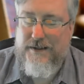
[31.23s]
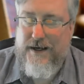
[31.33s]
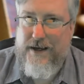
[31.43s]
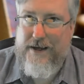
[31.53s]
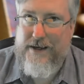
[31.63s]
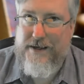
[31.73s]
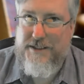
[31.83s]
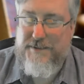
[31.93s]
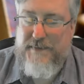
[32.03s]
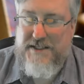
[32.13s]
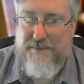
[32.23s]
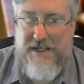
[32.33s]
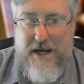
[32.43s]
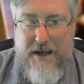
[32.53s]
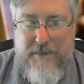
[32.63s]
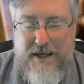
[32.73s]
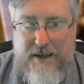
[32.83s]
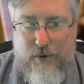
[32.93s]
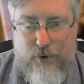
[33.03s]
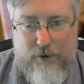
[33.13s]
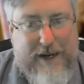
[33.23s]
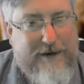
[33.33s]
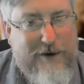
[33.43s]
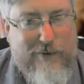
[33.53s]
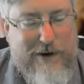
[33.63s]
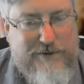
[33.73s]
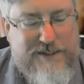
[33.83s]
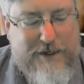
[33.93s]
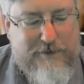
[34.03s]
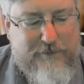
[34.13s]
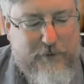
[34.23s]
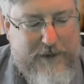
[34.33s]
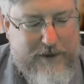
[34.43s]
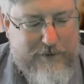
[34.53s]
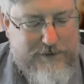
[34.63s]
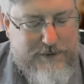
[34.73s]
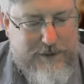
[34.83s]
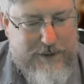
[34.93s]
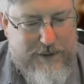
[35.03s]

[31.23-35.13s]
I spent some time in Orlando. I was there for about